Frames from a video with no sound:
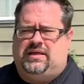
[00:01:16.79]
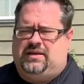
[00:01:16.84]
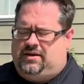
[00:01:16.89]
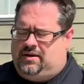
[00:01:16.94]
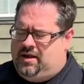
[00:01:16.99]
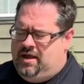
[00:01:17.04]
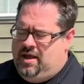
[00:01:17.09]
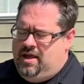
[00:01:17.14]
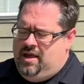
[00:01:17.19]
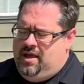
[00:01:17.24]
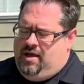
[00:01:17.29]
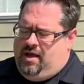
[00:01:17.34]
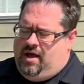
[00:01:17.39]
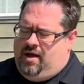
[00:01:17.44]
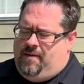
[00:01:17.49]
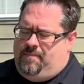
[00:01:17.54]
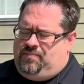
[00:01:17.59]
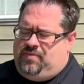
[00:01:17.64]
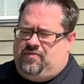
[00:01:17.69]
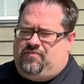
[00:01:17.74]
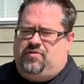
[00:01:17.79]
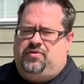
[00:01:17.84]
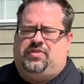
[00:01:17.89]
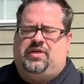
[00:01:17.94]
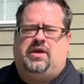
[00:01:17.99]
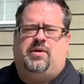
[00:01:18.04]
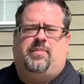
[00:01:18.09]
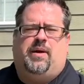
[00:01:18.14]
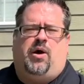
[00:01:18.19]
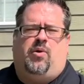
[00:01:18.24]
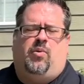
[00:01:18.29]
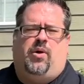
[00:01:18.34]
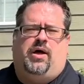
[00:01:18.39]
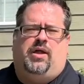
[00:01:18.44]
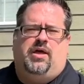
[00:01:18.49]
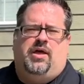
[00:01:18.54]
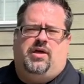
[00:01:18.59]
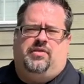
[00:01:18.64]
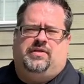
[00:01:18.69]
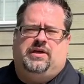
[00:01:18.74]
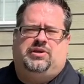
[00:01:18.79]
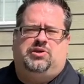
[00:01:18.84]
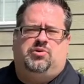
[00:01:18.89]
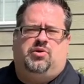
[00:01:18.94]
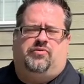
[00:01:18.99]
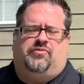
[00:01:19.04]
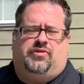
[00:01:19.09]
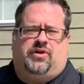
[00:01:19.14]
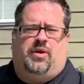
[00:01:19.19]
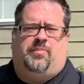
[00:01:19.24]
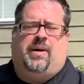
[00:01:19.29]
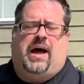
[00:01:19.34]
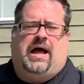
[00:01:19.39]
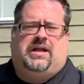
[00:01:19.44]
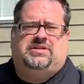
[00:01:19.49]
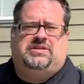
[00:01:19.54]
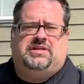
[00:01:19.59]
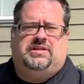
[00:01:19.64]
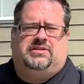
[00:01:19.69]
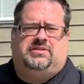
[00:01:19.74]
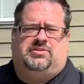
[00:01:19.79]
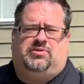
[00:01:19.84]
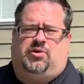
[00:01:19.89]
And um, if you think about what they do over hibachis,